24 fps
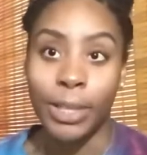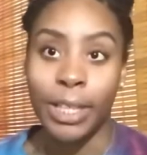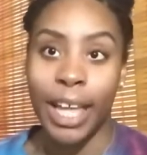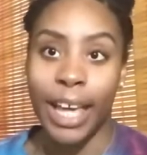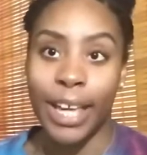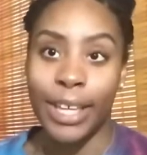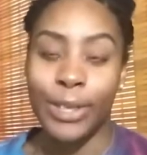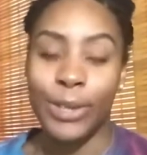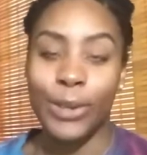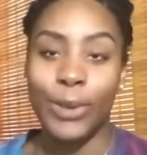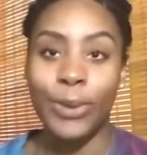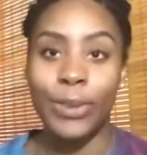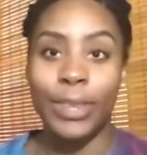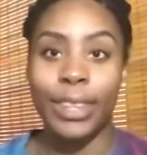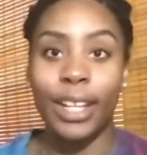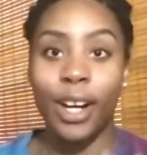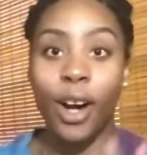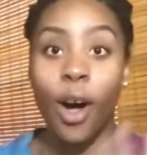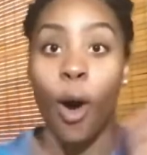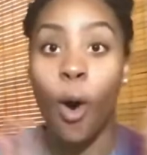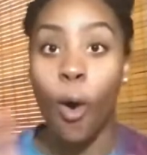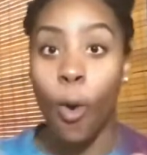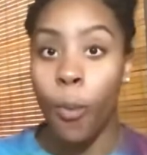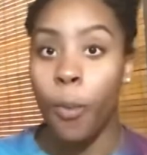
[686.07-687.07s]
Like their
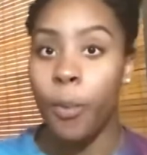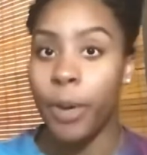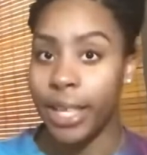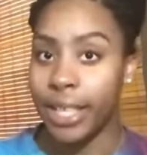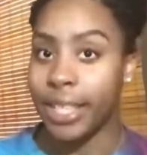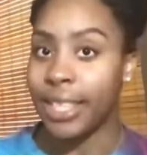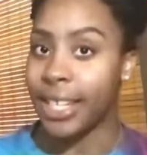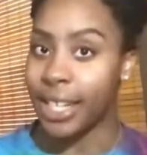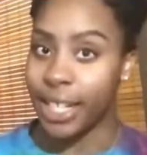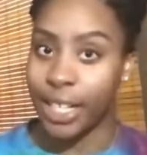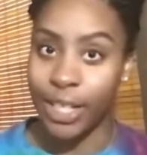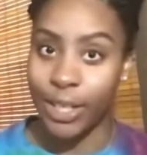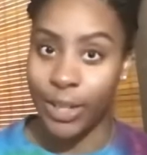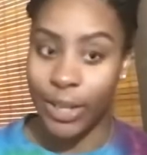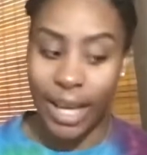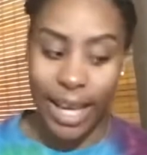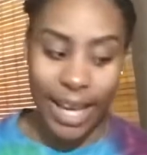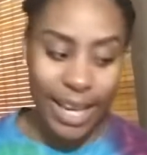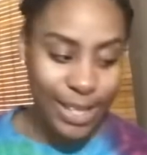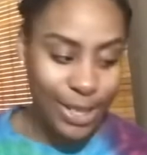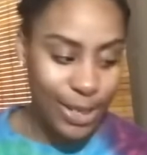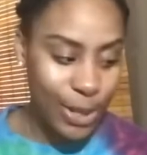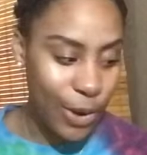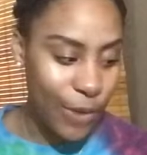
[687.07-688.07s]
hope is here,
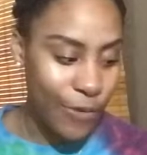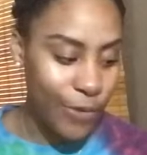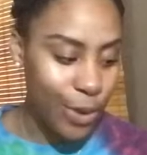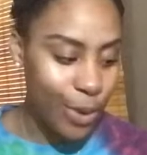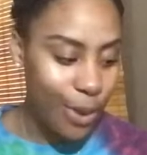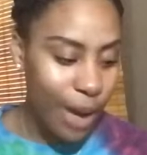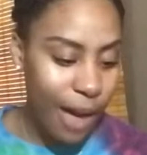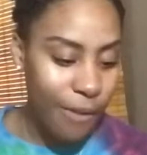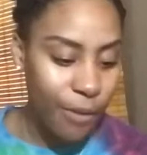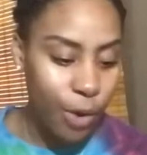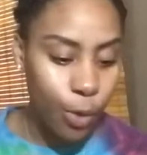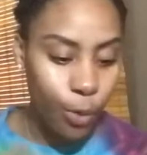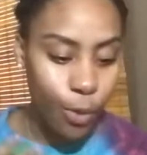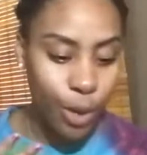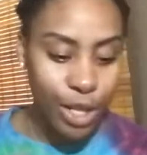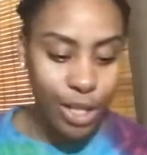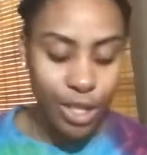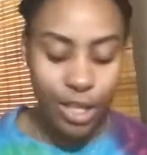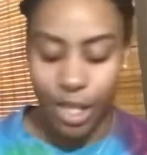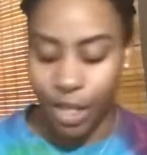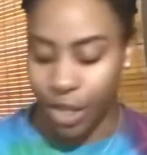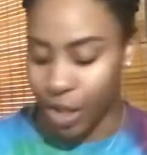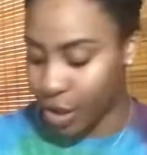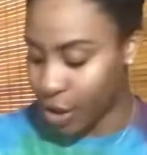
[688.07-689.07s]
okay? So if you have a wish
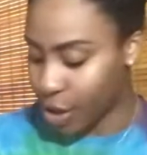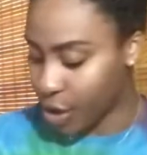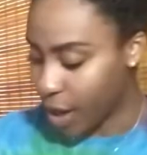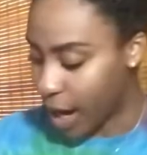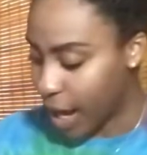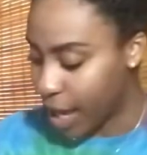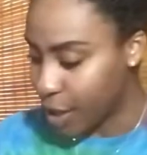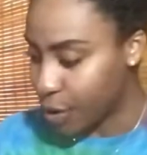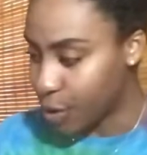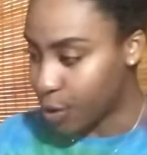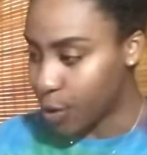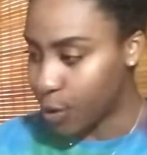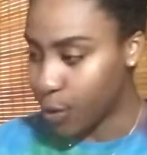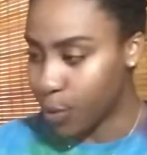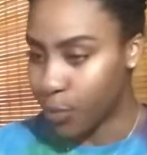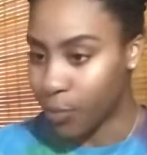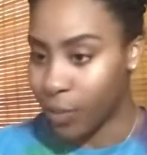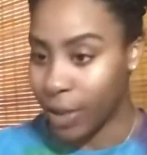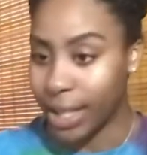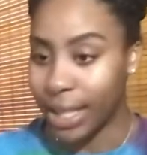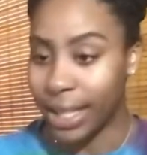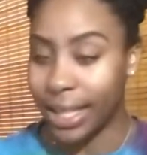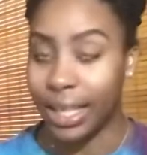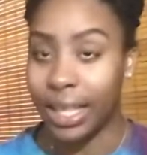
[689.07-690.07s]
that you're trying to
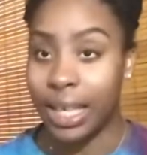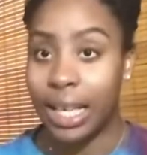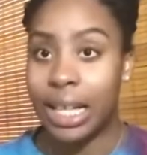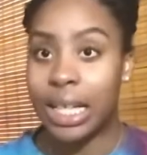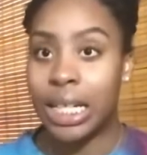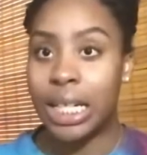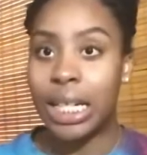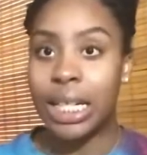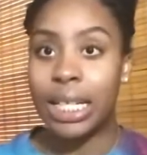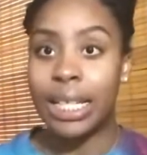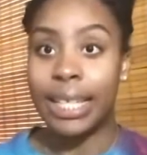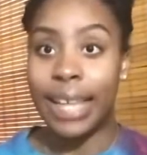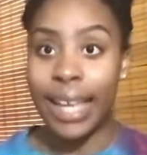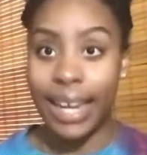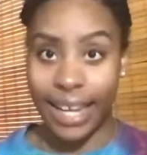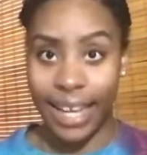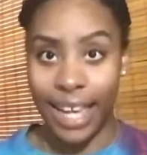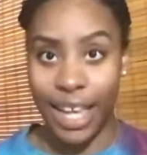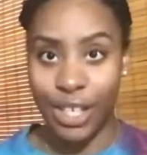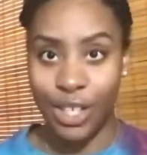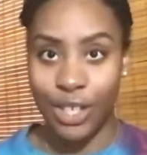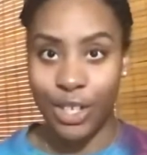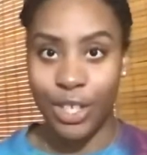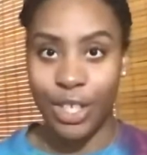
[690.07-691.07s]
really
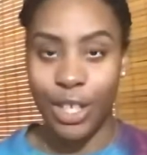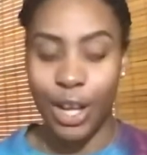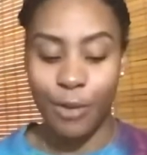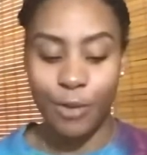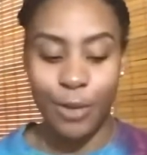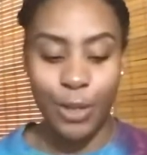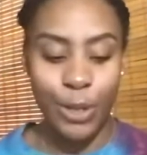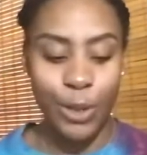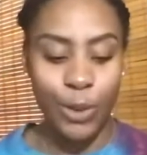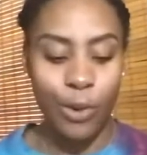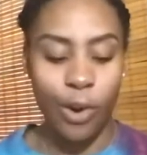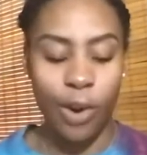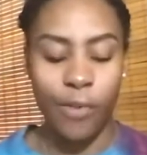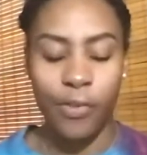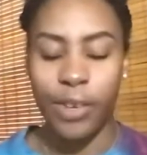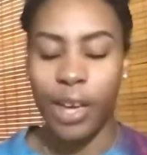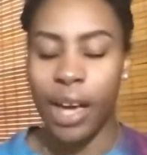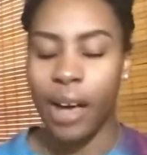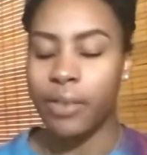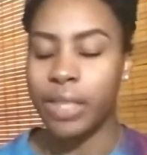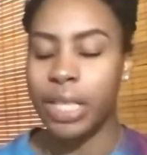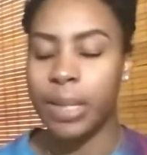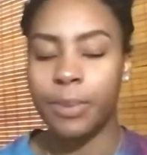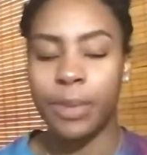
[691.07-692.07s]
dedicate yourself to, or if you
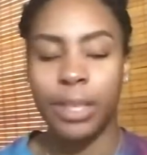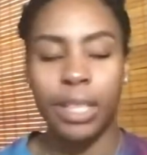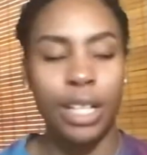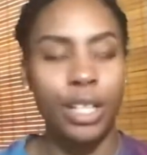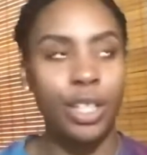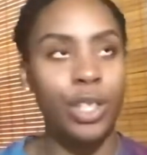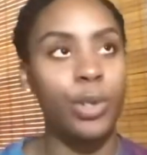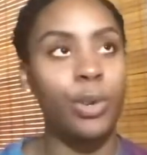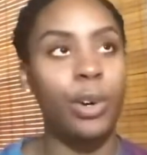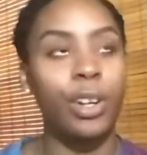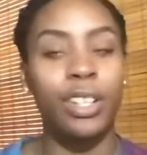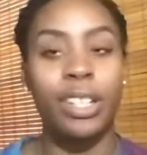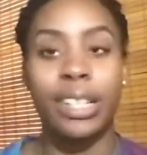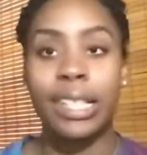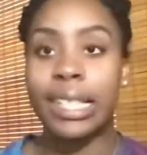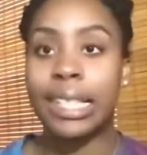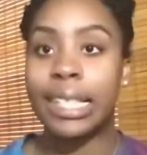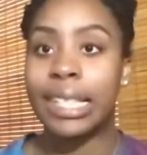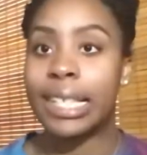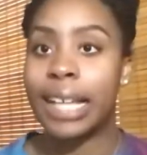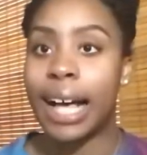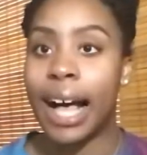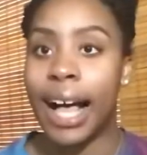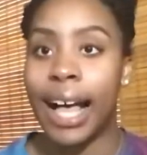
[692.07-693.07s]
have something that you are just
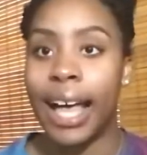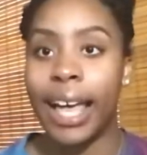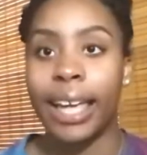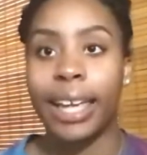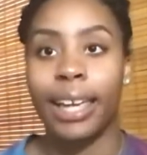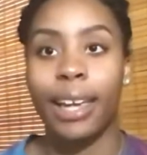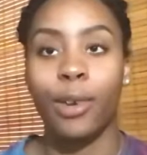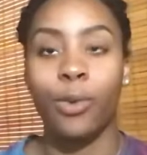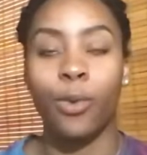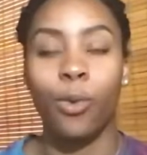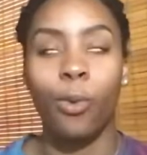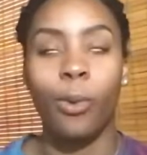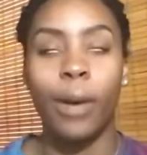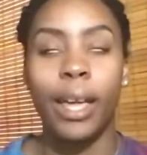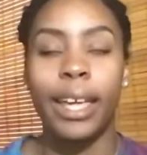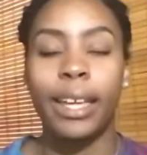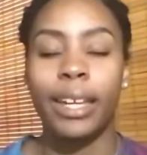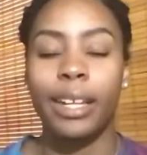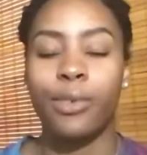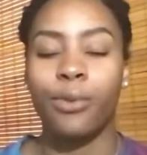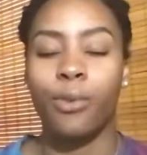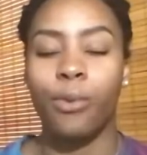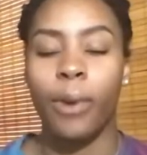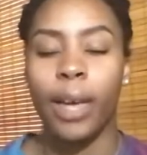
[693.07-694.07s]
dying and
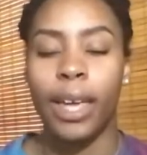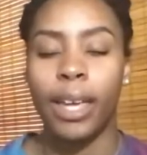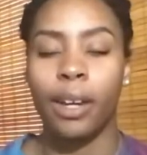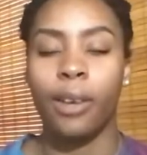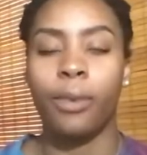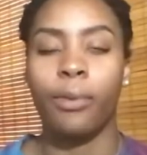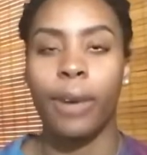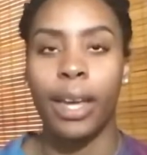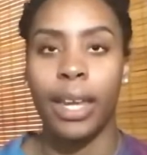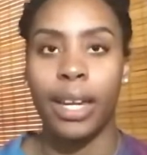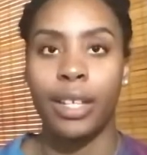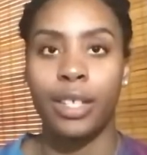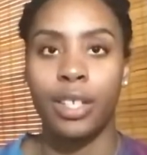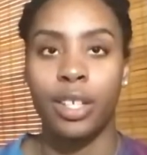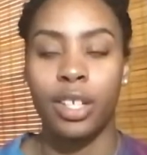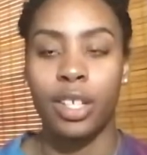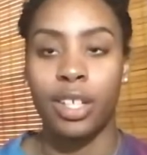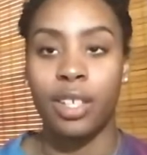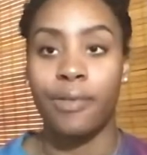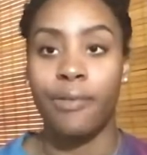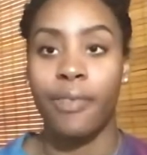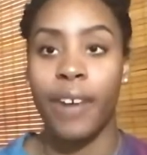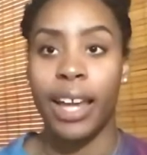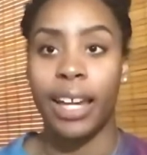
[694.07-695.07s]
waiting to
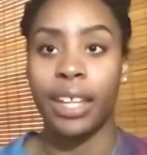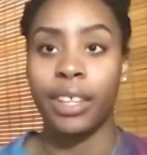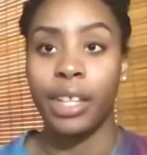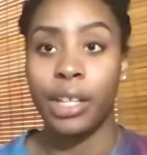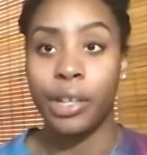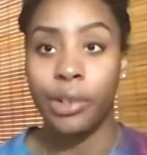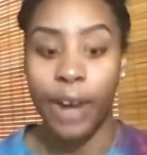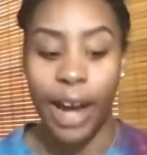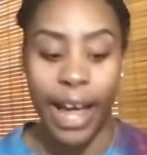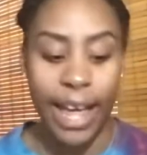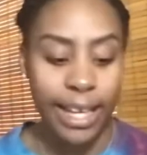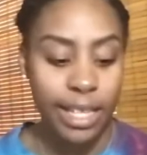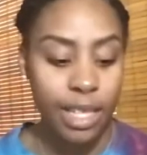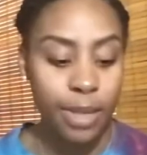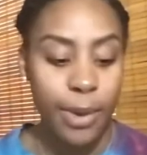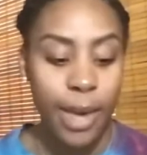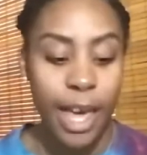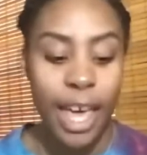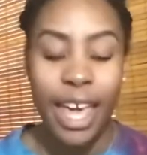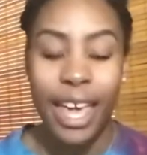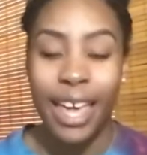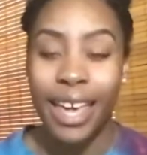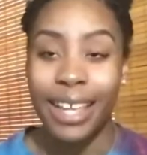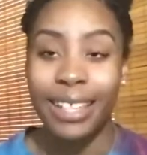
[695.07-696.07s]
just finally grasp,
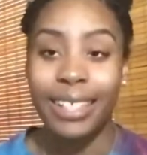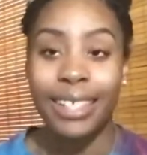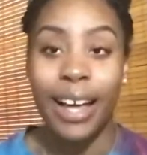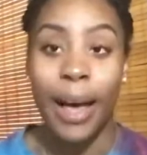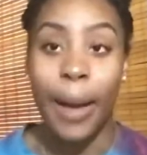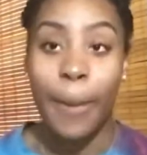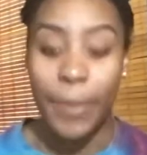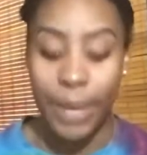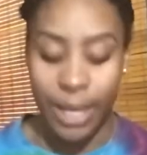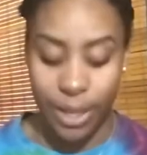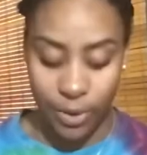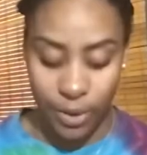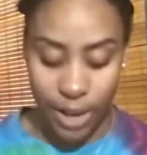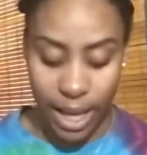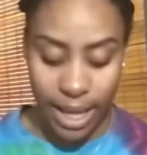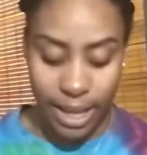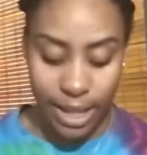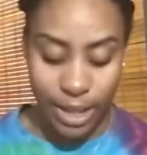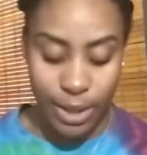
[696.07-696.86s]
it's coming, okay?